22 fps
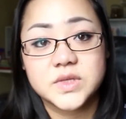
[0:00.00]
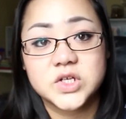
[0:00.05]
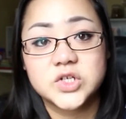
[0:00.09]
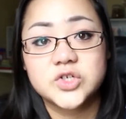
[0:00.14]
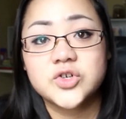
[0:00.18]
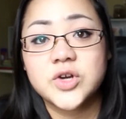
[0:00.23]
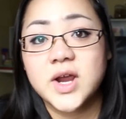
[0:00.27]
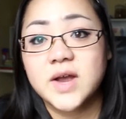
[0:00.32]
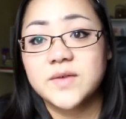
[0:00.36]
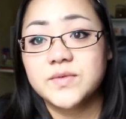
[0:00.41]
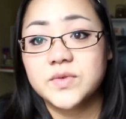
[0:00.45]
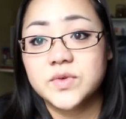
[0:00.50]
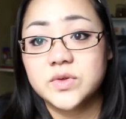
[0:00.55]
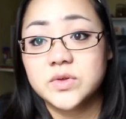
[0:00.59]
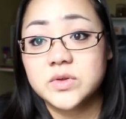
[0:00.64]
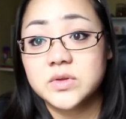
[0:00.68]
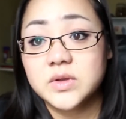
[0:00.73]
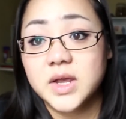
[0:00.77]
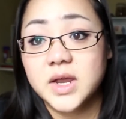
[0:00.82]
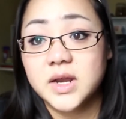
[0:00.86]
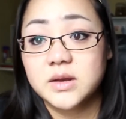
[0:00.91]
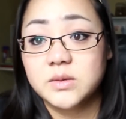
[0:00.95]

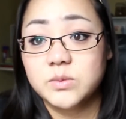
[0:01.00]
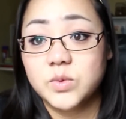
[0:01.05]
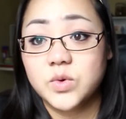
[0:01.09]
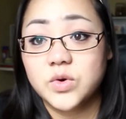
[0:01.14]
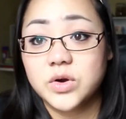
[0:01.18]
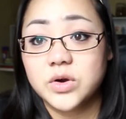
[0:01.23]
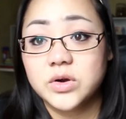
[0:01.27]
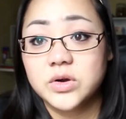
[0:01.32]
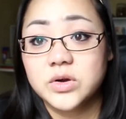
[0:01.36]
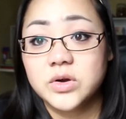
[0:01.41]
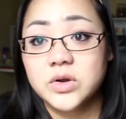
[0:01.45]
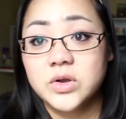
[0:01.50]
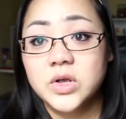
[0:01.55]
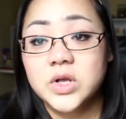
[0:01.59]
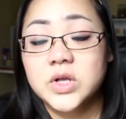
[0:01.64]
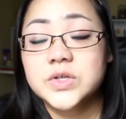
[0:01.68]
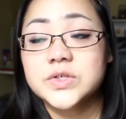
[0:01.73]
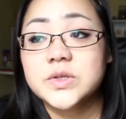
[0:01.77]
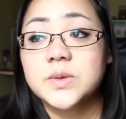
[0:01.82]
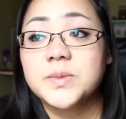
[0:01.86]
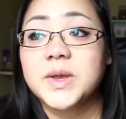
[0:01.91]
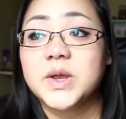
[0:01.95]
travel anymore.
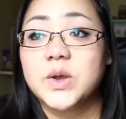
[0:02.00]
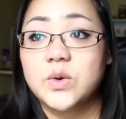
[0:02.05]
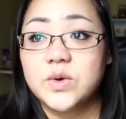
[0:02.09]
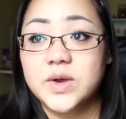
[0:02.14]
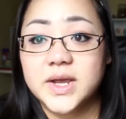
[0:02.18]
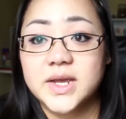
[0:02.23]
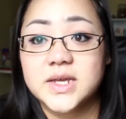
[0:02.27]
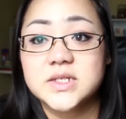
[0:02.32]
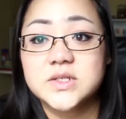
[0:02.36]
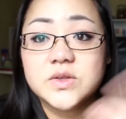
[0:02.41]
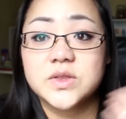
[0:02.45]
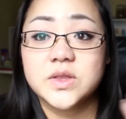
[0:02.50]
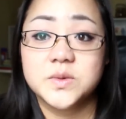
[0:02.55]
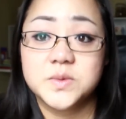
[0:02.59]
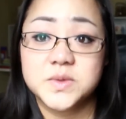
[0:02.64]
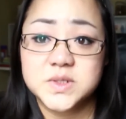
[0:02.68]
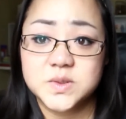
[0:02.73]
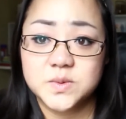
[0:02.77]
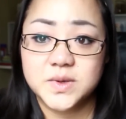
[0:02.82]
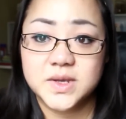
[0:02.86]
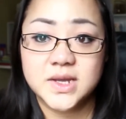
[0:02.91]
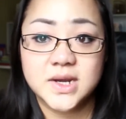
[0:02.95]
So I'm like, okay. So then it
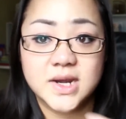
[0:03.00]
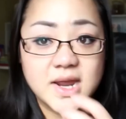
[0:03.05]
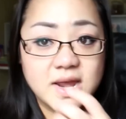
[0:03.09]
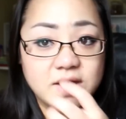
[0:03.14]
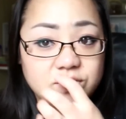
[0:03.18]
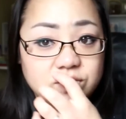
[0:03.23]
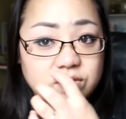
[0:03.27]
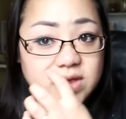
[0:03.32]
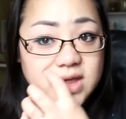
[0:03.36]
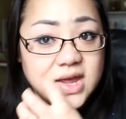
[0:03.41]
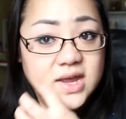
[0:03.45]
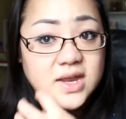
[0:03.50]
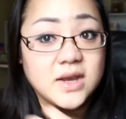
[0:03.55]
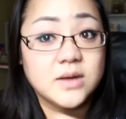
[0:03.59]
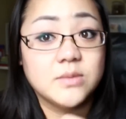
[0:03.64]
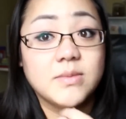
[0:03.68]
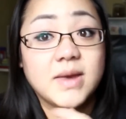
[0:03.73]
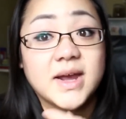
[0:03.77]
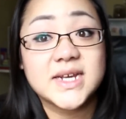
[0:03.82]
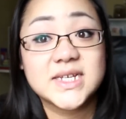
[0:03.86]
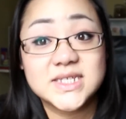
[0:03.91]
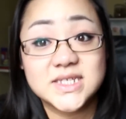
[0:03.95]
was the weekend after that, and
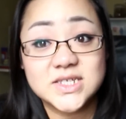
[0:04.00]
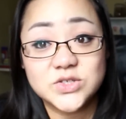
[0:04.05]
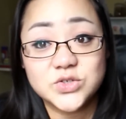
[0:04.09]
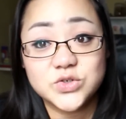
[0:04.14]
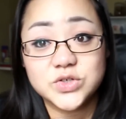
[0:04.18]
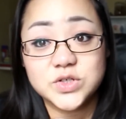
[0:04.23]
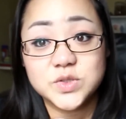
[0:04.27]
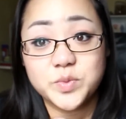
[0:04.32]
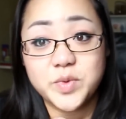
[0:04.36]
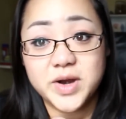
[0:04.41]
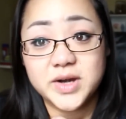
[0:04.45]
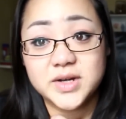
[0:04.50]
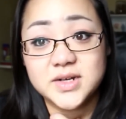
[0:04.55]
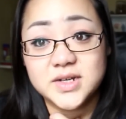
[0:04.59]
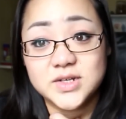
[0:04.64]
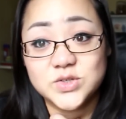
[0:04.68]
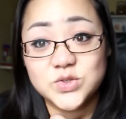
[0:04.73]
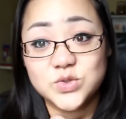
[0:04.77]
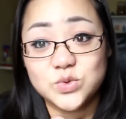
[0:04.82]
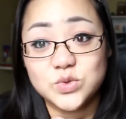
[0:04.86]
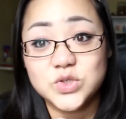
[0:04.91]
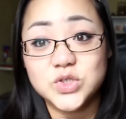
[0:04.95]
my sister's
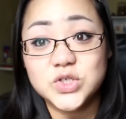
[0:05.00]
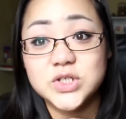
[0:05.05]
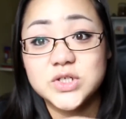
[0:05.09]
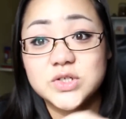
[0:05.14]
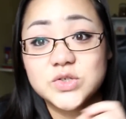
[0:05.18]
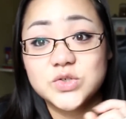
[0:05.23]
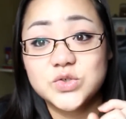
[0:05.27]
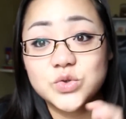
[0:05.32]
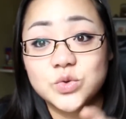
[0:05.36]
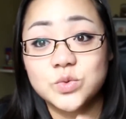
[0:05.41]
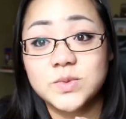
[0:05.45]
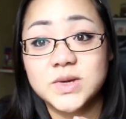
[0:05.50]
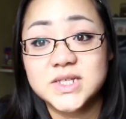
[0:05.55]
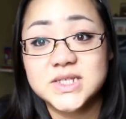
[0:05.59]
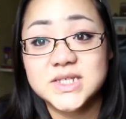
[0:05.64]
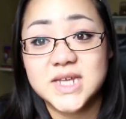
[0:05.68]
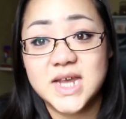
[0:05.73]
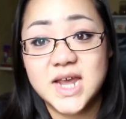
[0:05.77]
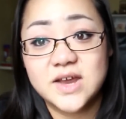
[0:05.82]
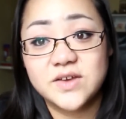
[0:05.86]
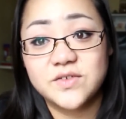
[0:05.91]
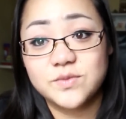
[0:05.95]
pregnant too. She's 2 months
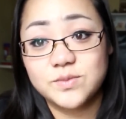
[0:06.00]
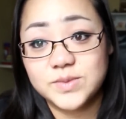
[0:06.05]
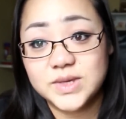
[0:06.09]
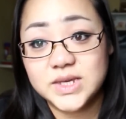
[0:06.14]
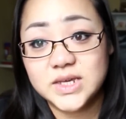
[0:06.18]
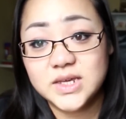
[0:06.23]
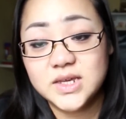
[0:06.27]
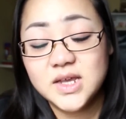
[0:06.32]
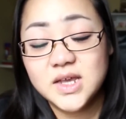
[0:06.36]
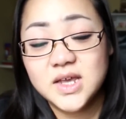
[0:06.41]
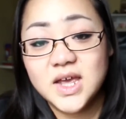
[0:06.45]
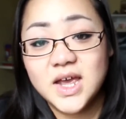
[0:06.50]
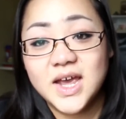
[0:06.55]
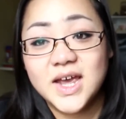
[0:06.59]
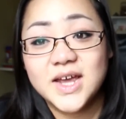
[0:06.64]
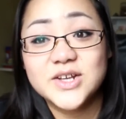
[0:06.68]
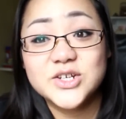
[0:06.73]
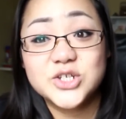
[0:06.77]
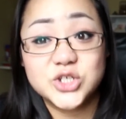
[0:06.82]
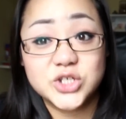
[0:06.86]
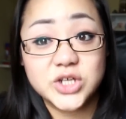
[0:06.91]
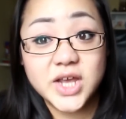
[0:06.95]
ahead of me,
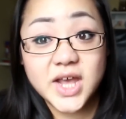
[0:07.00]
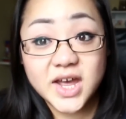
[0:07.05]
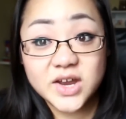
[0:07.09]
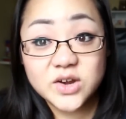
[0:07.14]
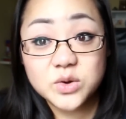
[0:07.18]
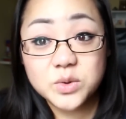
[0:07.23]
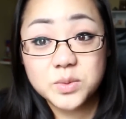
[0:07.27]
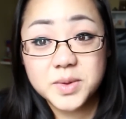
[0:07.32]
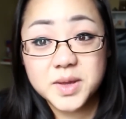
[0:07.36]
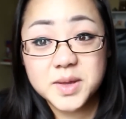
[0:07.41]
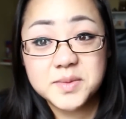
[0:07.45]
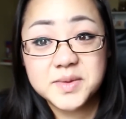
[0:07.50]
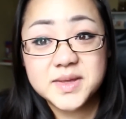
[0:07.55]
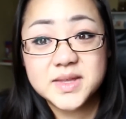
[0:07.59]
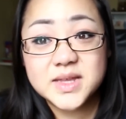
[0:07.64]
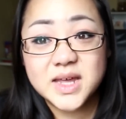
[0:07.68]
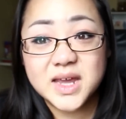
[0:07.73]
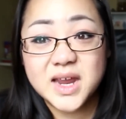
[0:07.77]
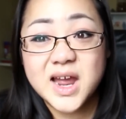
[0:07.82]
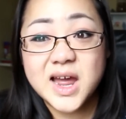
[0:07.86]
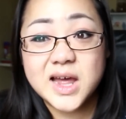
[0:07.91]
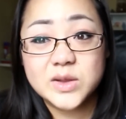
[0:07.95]
and she had her baby
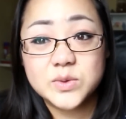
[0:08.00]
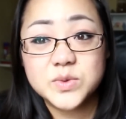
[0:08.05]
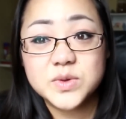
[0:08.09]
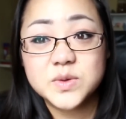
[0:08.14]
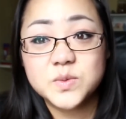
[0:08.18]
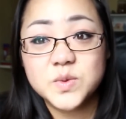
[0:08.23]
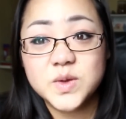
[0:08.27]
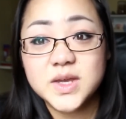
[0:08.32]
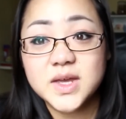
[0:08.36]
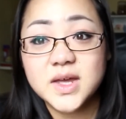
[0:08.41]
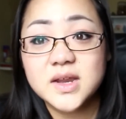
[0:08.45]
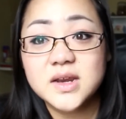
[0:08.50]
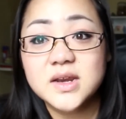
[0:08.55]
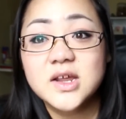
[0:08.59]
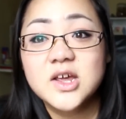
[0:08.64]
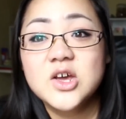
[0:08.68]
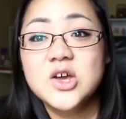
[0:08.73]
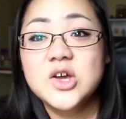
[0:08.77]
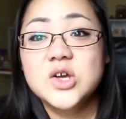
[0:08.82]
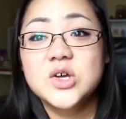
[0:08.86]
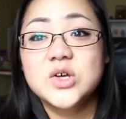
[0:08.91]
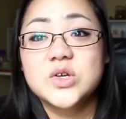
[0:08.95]
like Halloween weekend.
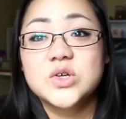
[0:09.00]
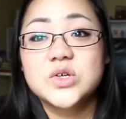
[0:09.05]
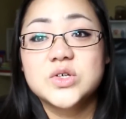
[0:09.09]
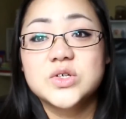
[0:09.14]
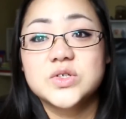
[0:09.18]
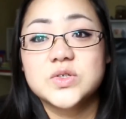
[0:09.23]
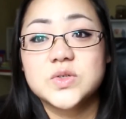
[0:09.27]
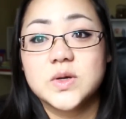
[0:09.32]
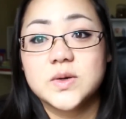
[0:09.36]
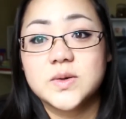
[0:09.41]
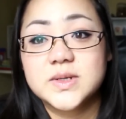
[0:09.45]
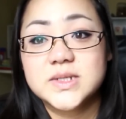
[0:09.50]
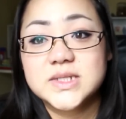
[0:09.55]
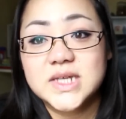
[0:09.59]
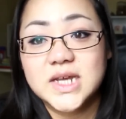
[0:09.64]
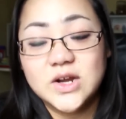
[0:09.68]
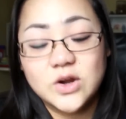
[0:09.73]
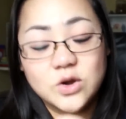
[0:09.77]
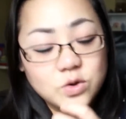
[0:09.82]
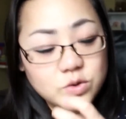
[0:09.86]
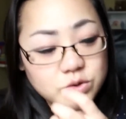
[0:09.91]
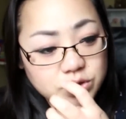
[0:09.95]
So I was
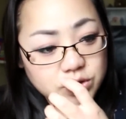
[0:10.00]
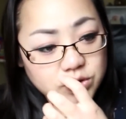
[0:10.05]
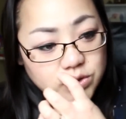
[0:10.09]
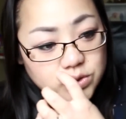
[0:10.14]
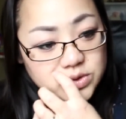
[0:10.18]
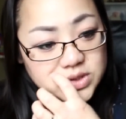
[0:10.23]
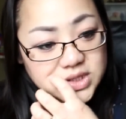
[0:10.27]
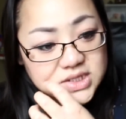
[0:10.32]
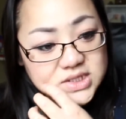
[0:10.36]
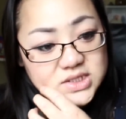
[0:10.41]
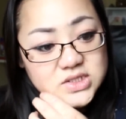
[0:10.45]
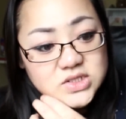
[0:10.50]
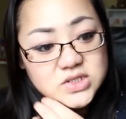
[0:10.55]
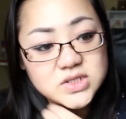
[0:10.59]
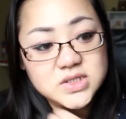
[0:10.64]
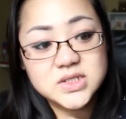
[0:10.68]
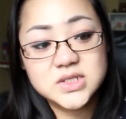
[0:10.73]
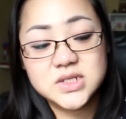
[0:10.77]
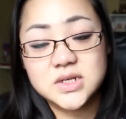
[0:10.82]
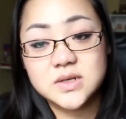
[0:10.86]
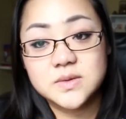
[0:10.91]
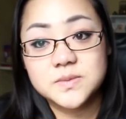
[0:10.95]
like, oh, you know, let's
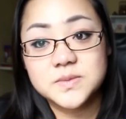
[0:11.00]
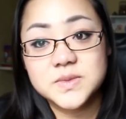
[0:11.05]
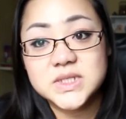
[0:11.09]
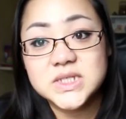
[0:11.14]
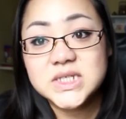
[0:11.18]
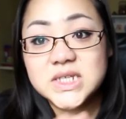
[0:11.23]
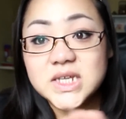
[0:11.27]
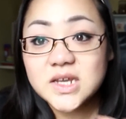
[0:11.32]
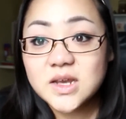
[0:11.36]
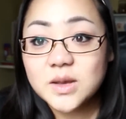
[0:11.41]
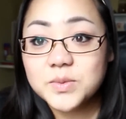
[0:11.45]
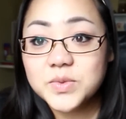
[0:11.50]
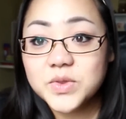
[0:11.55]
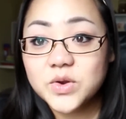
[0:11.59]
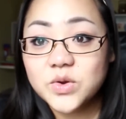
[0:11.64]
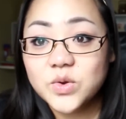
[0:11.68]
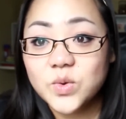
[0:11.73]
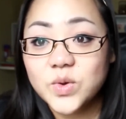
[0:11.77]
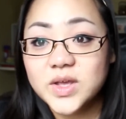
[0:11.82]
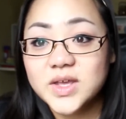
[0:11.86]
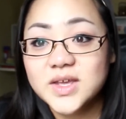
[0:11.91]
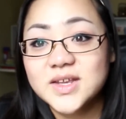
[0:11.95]
just sneak up there
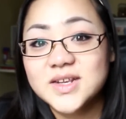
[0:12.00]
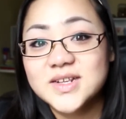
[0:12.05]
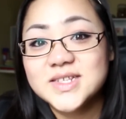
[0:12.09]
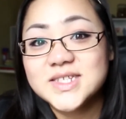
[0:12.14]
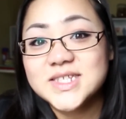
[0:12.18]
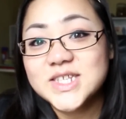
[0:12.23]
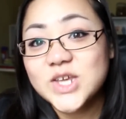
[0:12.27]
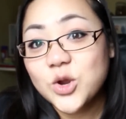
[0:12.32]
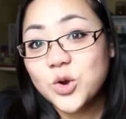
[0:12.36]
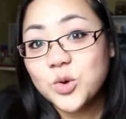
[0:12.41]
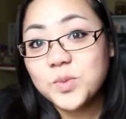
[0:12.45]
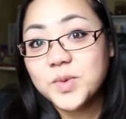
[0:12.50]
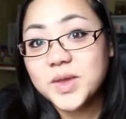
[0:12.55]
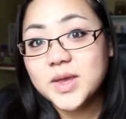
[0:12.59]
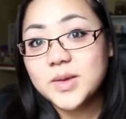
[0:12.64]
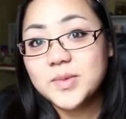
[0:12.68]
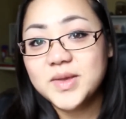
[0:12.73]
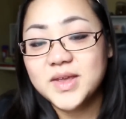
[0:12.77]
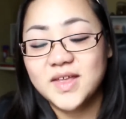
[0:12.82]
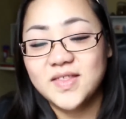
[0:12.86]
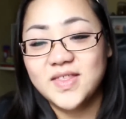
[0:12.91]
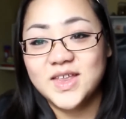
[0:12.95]
quick and see her
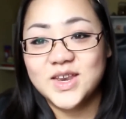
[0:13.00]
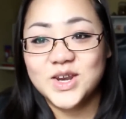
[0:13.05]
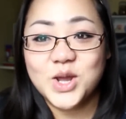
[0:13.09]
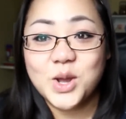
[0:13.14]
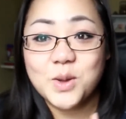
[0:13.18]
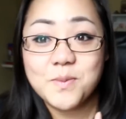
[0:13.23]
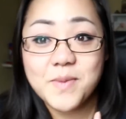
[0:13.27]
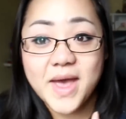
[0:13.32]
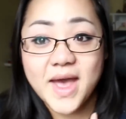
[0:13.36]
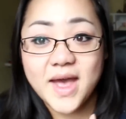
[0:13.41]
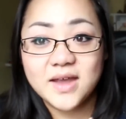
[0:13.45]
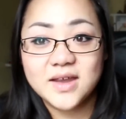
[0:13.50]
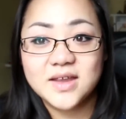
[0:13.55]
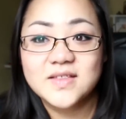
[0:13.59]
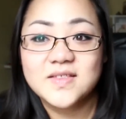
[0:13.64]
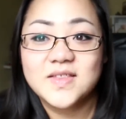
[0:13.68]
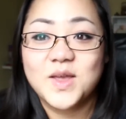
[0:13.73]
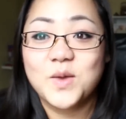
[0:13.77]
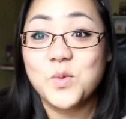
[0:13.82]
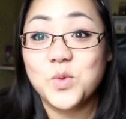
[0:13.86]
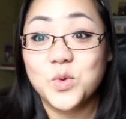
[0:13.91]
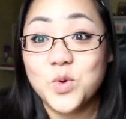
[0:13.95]
baby and then come back
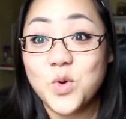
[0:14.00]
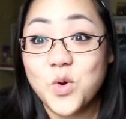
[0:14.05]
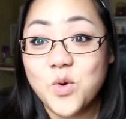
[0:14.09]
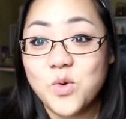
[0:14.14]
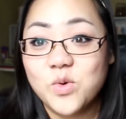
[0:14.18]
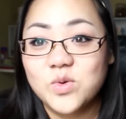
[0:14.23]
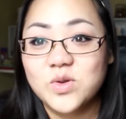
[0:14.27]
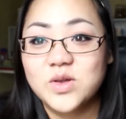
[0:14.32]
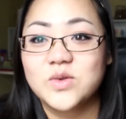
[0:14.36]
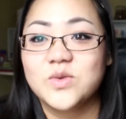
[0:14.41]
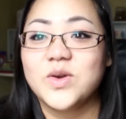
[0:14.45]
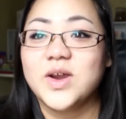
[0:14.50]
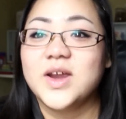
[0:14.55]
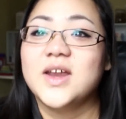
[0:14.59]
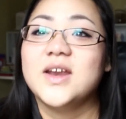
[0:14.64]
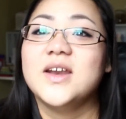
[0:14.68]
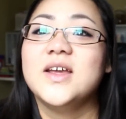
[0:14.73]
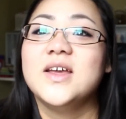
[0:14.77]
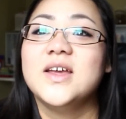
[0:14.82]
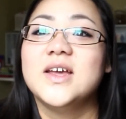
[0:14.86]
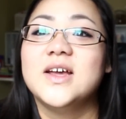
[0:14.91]
and they won't know, right?